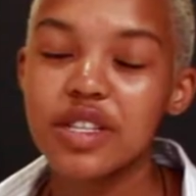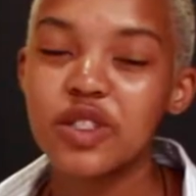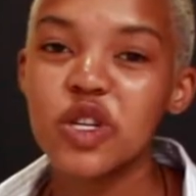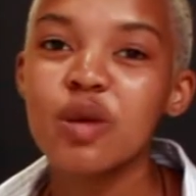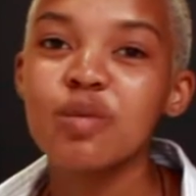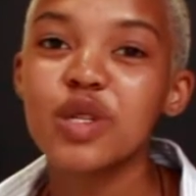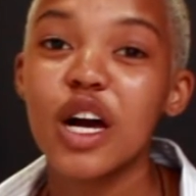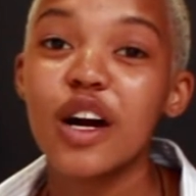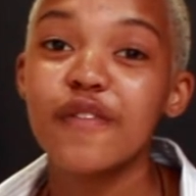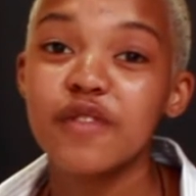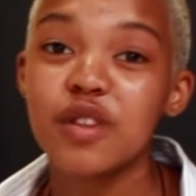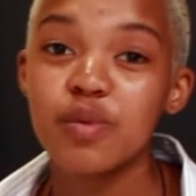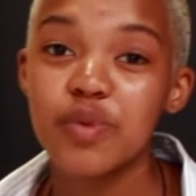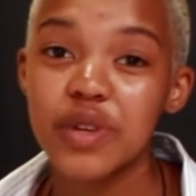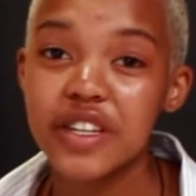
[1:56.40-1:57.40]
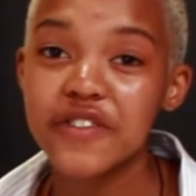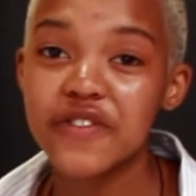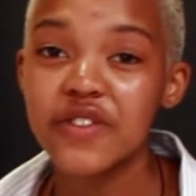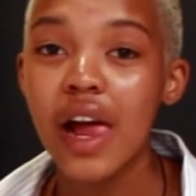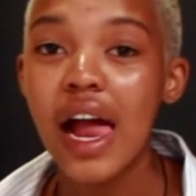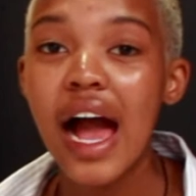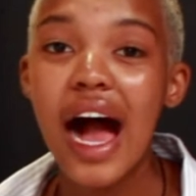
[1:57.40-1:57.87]
In terms of the brief,
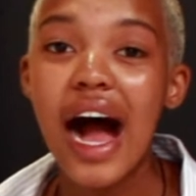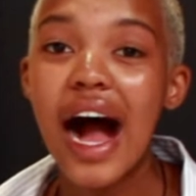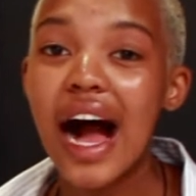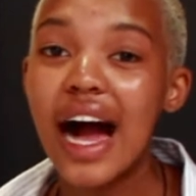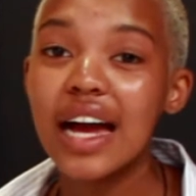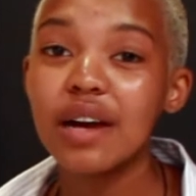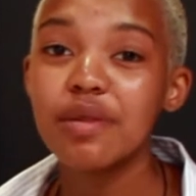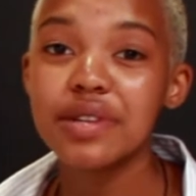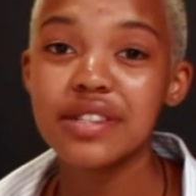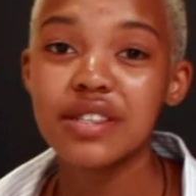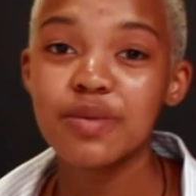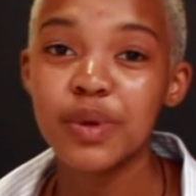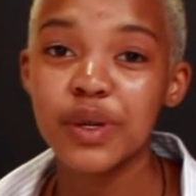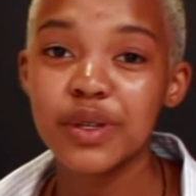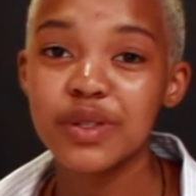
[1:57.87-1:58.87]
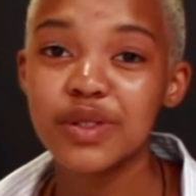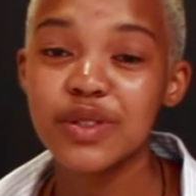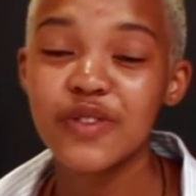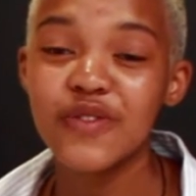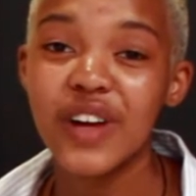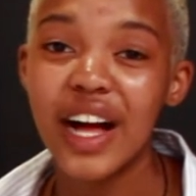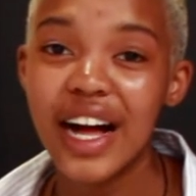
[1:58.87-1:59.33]
I was supposed
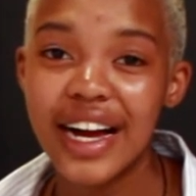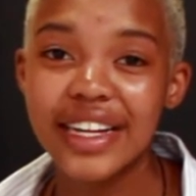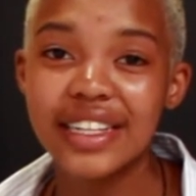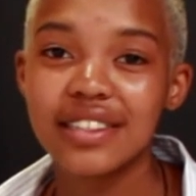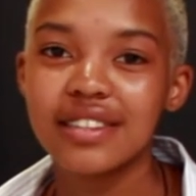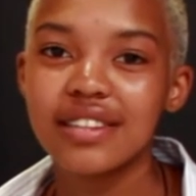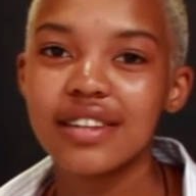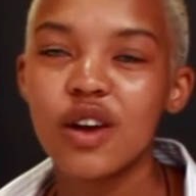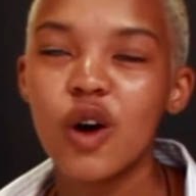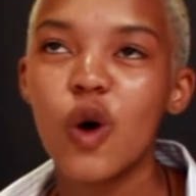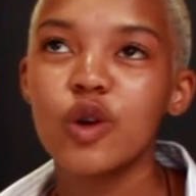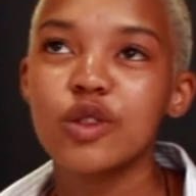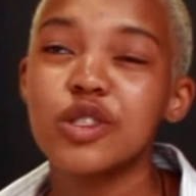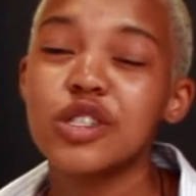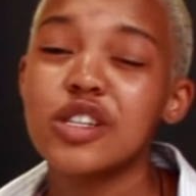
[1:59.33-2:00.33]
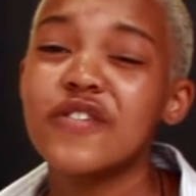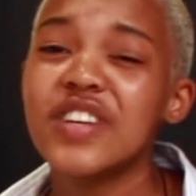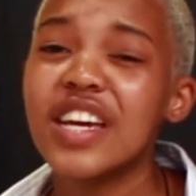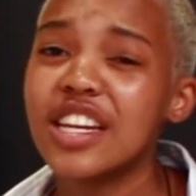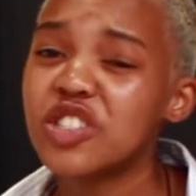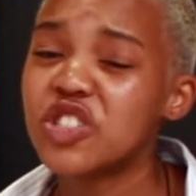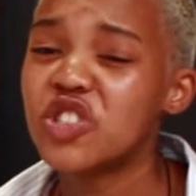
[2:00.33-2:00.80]
to find or sort of
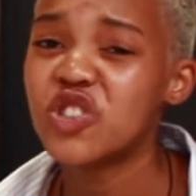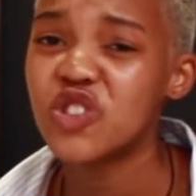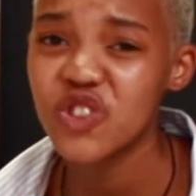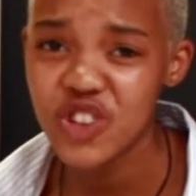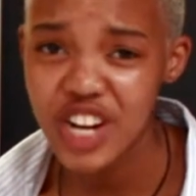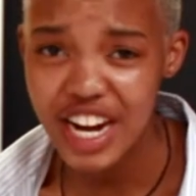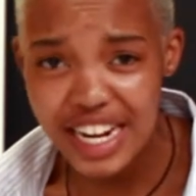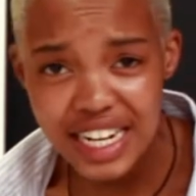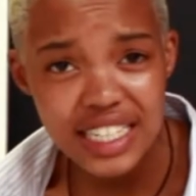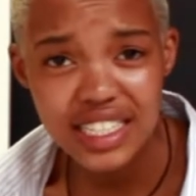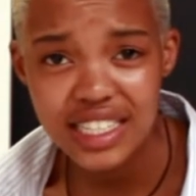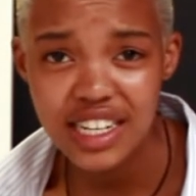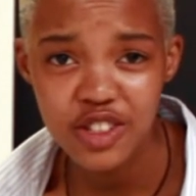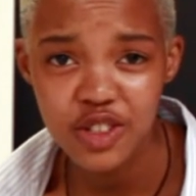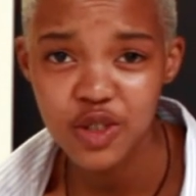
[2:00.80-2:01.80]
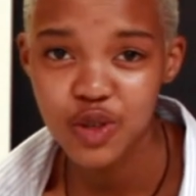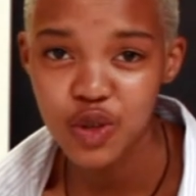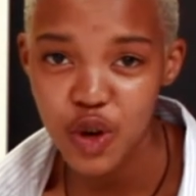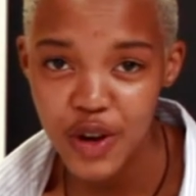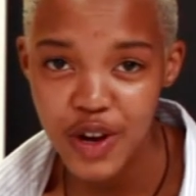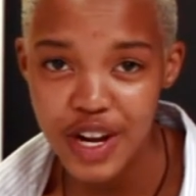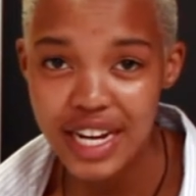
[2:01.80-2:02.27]
illustrate a
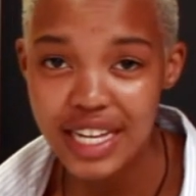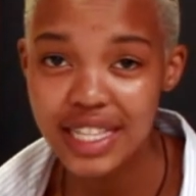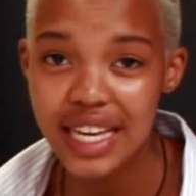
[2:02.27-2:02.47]
story